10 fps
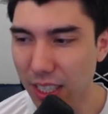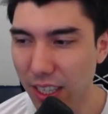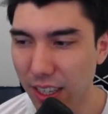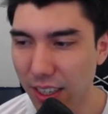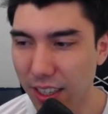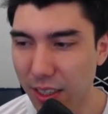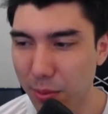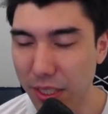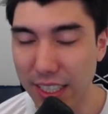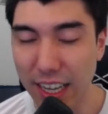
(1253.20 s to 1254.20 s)

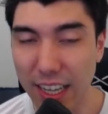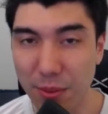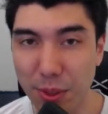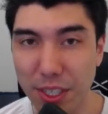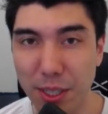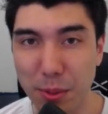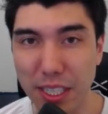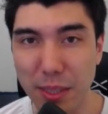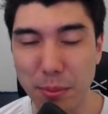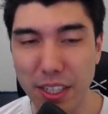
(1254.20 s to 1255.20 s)
But yeah, we ended up
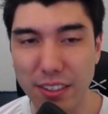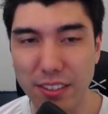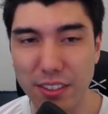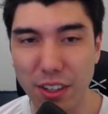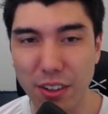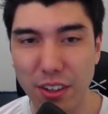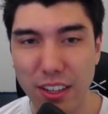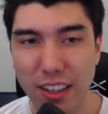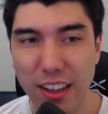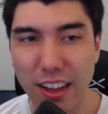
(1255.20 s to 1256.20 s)
getting paired. So
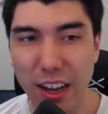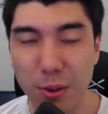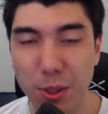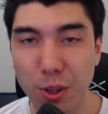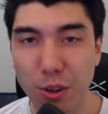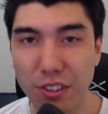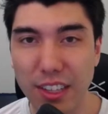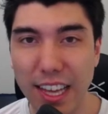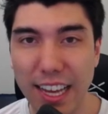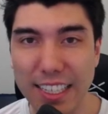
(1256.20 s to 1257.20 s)
I will go over
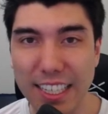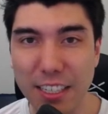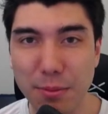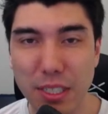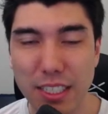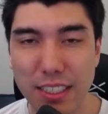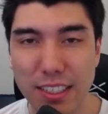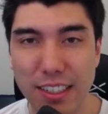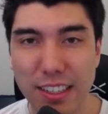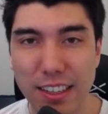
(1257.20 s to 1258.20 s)
that game
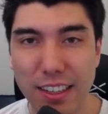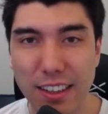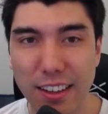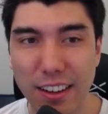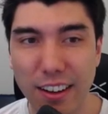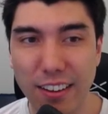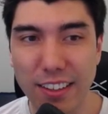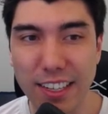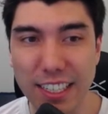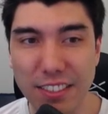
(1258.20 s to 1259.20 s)
on
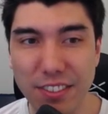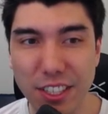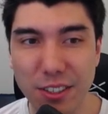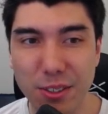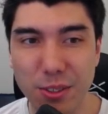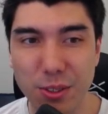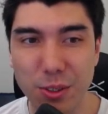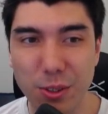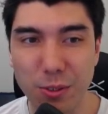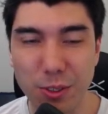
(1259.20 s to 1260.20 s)
the next video.
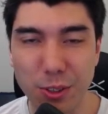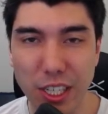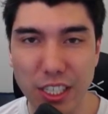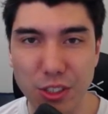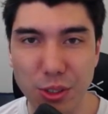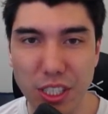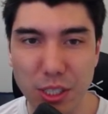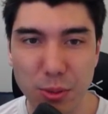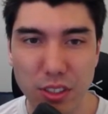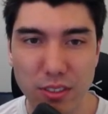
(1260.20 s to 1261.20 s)
So hopefully you guys enjoy
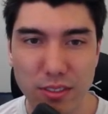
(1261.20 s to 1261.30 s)
this one.